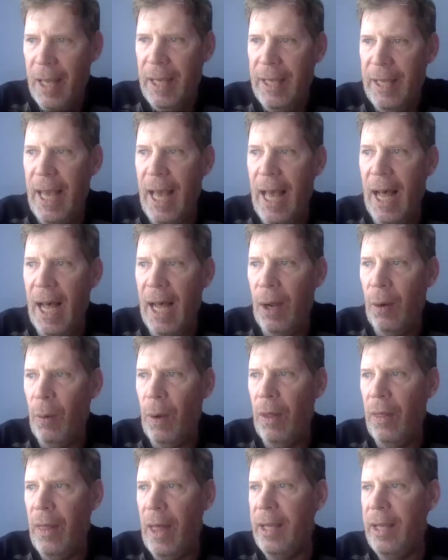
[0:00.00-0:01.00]
Yeah,
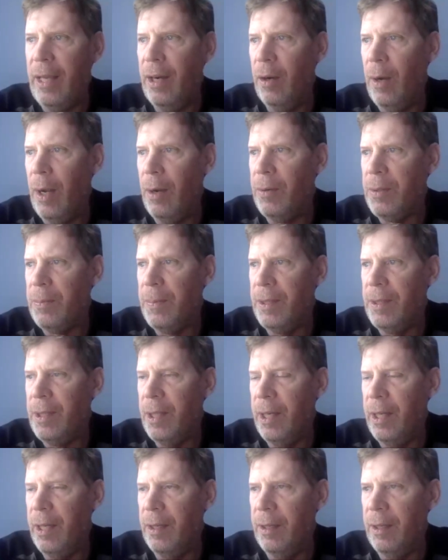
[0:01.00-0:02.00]
well, that, you know, I was
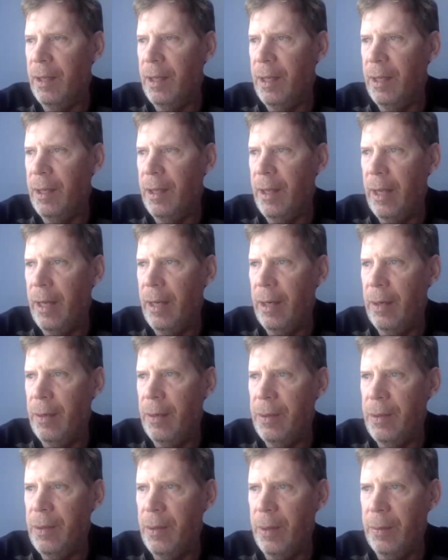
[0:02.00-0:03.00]
mentioning earlier that I
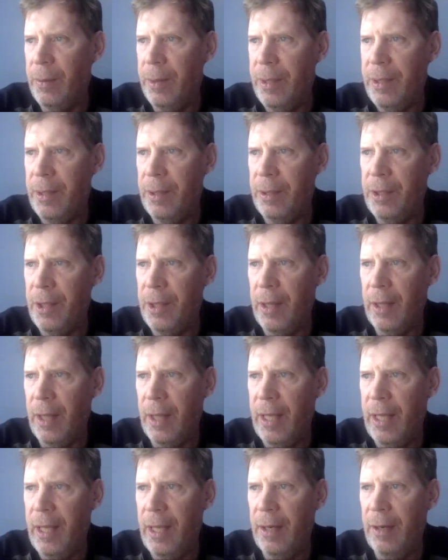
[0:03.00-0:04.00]
was doing research on
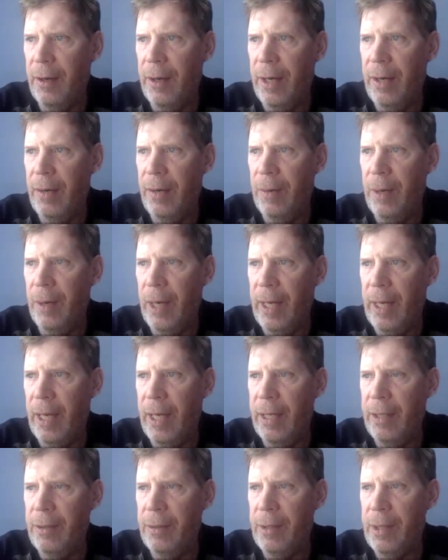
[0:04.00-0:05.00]
Lake Erie when I got
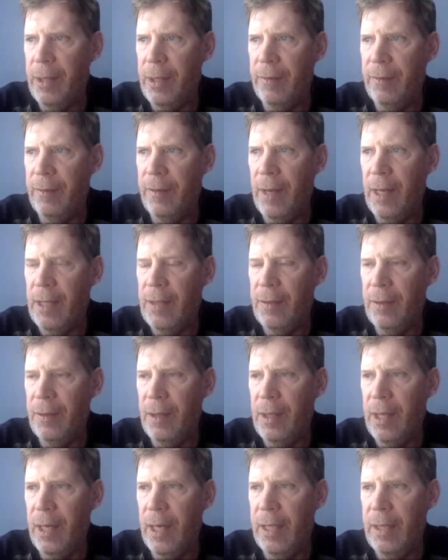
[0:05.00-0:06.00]
interested in
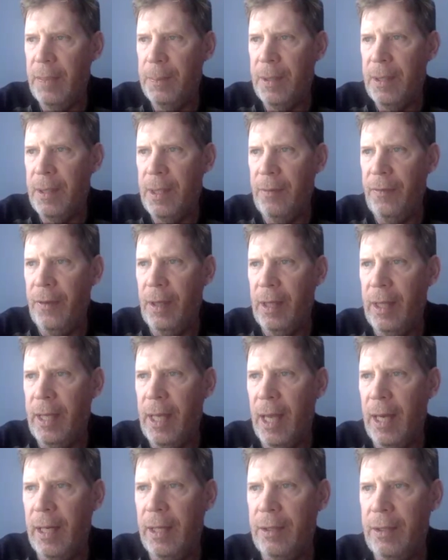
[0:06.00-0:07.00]
phosphorus, and I specifically
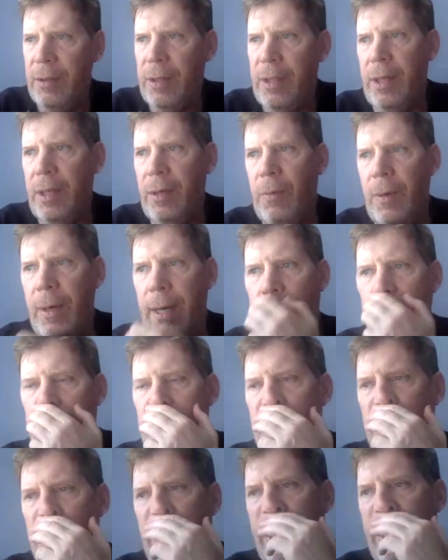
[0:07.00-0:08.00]
got interested when I
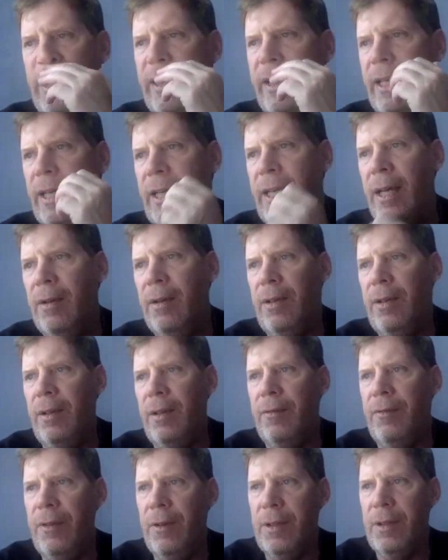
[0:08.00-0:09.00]
was reading the account of
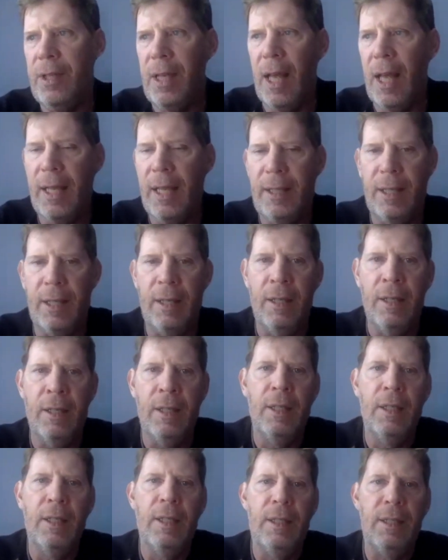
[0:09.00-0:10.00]
the first guy to
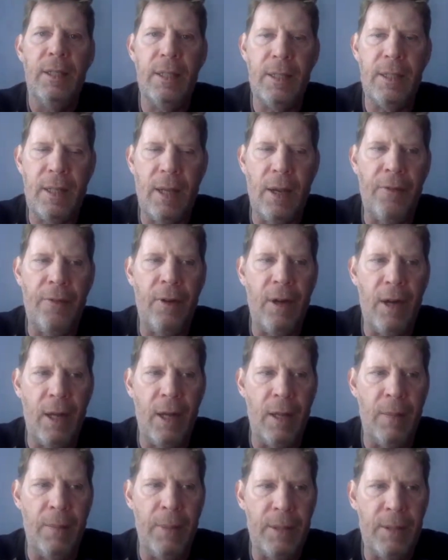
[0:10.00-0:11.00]
discover
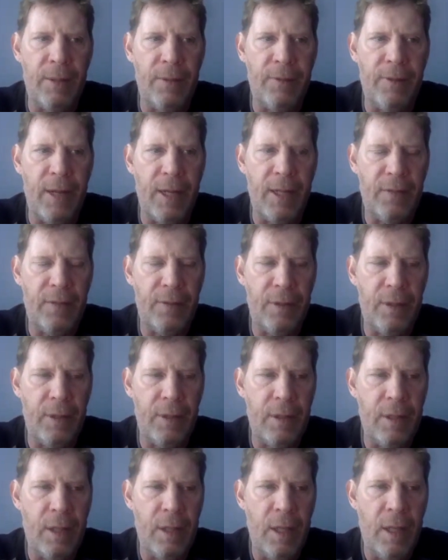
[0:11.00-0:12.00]
elemental phosphorus.